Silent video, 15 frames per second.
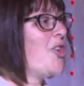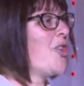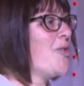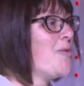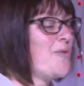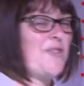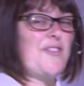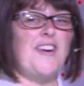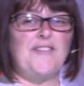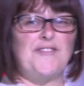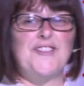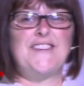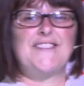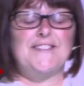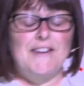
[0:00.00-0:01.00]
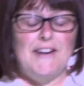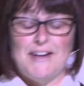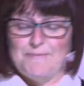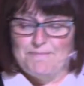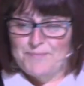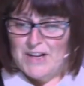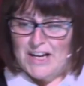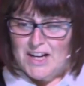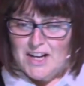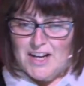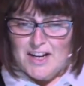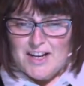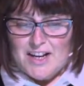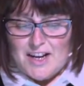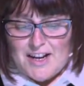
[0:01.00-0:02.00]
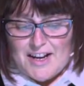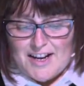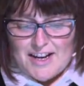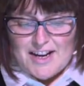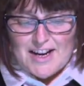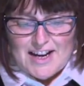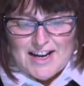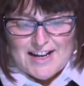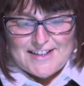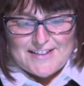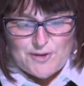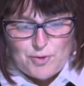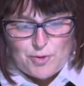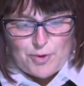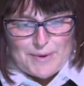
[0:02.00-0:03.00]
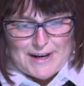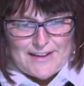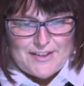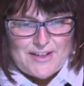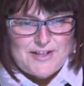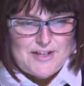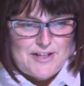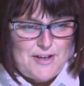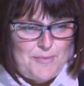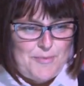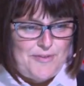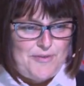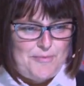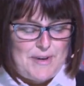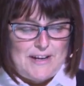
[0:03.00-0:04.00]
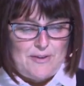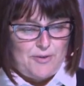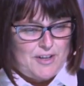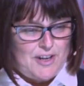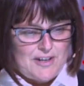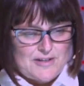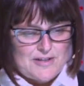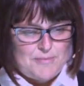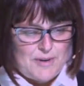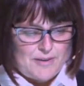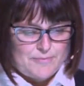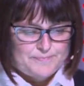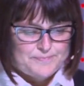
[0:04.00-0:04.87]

cool stuff recently. And it's all about the consumer for me, or the customer.